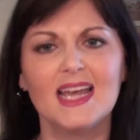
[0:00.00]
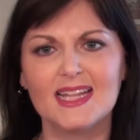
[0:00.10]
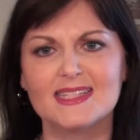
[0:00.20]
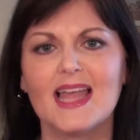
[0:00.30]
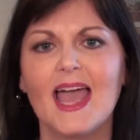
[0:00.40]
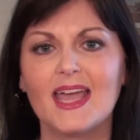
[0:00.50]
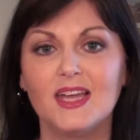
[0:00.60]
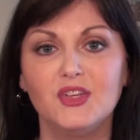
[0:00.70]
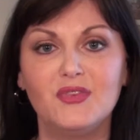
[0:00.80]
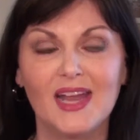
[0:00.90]
It's like
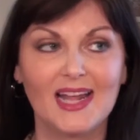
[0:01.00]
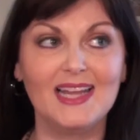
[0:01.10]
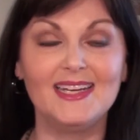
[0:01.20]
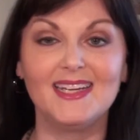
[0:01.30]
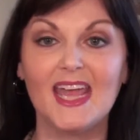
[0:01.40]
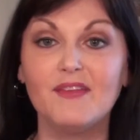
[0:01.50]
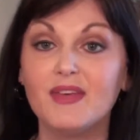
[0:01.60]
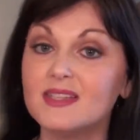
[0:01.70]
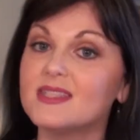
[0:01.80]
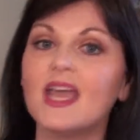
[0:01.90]
you've got a clean
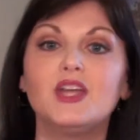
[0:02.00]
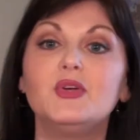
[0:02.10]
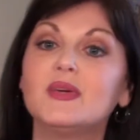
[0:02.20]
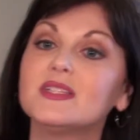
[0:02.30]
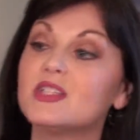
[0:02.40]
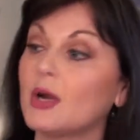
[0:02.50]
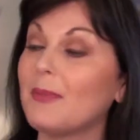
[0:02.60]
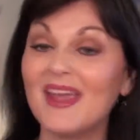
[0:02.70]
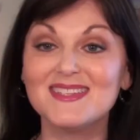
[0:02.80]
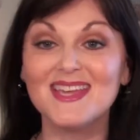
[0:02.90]
canvas and you can
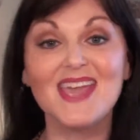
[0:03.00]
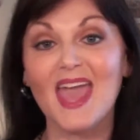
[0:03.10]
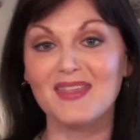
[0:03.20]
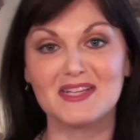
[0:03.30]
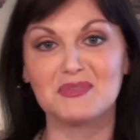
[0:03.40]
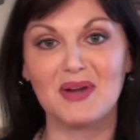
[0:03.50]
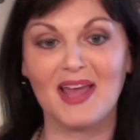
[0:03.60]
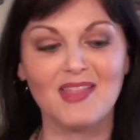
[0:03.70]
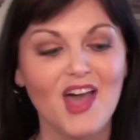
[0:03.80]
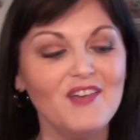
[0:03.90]
start painting, and that's what
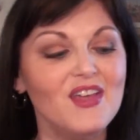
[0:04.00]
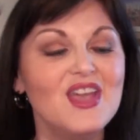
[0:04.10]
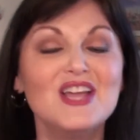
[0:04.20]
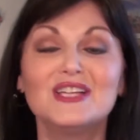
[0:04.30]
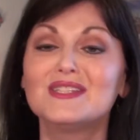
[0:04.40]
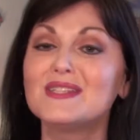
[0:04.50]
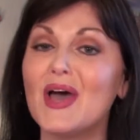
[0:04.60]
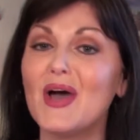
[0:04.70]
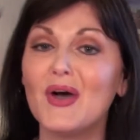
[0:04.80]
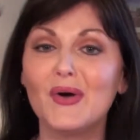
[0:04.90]
I love.
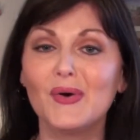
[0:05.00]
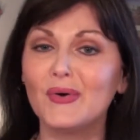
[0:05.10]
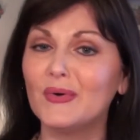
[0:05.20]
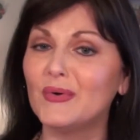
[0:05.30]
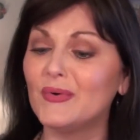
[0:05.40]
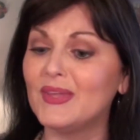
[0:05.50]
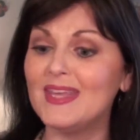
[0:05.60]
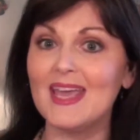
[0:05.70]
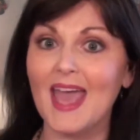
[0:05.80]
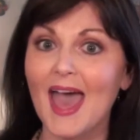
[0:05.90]
So
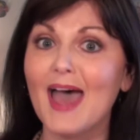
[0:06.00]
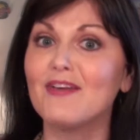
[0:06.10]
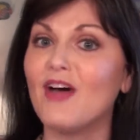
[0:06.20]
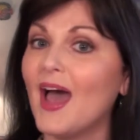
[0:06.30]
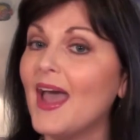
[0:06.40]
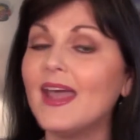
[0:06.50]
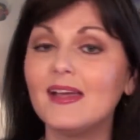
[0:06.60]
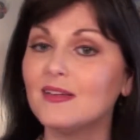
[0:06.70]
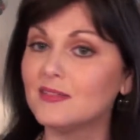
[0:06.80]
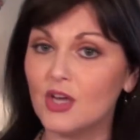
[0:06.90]
yeah, if
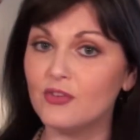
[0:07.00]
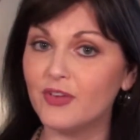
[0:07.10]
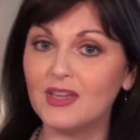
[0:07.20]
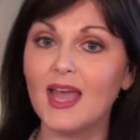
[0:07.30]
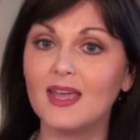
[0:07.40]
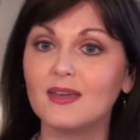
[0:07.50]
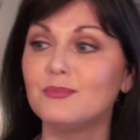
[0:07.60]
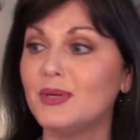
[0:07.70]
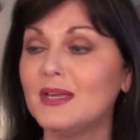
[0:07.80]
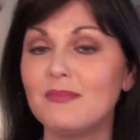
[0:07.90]
I don't feel like
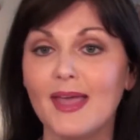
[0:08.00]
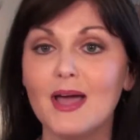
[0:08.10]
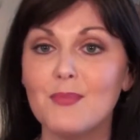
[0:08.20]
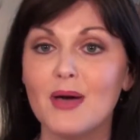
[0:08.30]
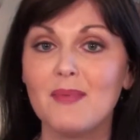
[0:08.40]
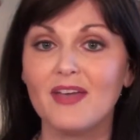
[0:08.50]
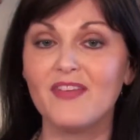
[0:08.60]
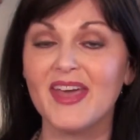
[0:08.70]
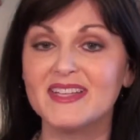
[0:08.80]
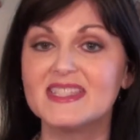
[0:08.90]
putting makeup on my
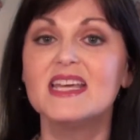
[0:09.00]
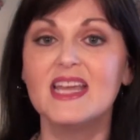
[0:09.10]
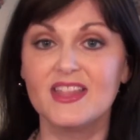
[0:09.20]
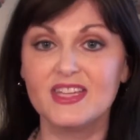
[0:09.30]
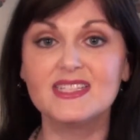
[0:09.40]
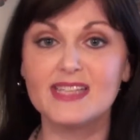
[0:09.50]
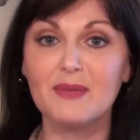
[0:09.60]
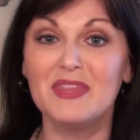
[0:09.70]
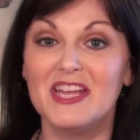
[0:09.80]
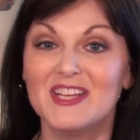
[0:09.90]
face, then
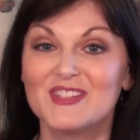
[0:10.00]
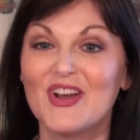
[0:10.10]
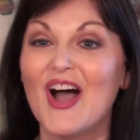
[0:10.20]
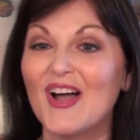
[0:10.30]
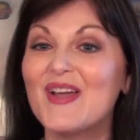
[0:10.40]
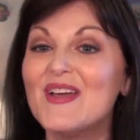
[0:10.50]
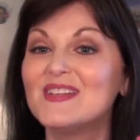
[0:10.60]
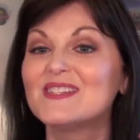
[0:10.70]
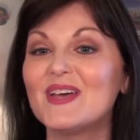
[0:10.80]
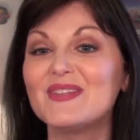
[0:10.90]
something is wrong.
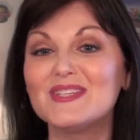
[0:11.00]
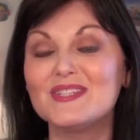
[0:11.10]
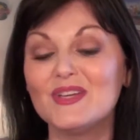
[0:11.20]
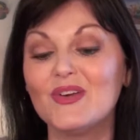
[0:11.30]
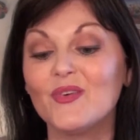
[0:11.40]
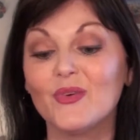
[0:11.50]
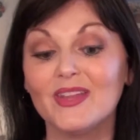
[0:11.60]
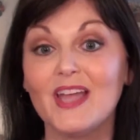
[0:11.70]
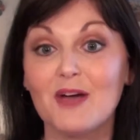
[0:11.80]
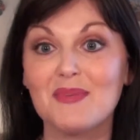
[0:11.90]
So these two
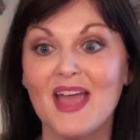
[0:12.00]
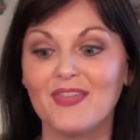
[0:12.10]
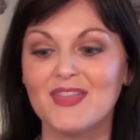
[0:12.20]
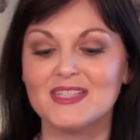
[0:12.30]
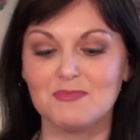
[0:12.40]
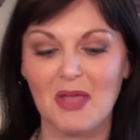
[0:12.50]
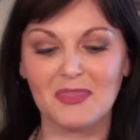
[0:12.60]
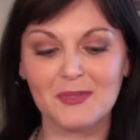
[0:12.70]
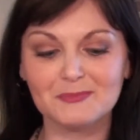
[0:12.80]
really helped me out this month.